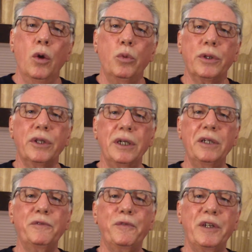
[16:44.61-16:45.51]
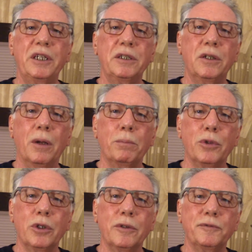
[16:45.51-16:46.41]
with an infinite
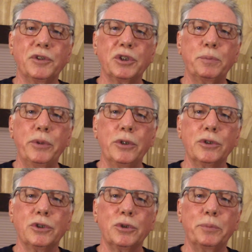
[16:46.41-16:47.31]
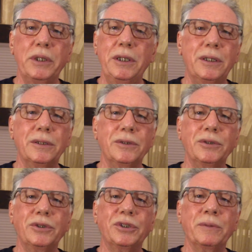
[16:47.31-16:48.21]
number of spiritual
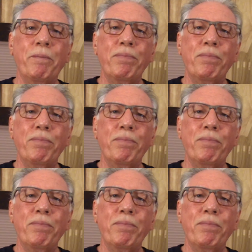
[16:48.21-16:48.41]
beings